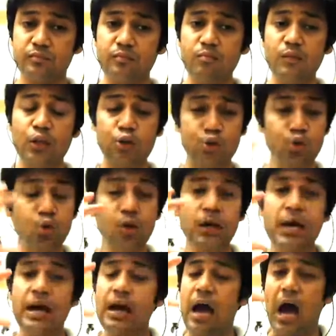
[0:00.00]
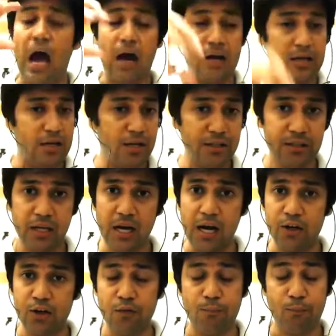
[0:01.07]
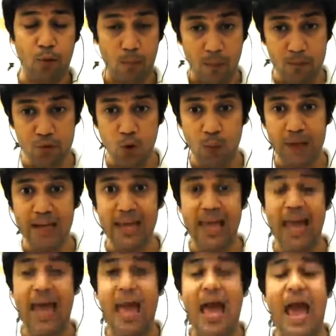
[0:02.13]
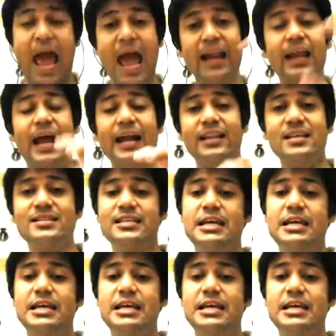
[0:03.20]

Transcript: so learn the art of problem solving, and at the same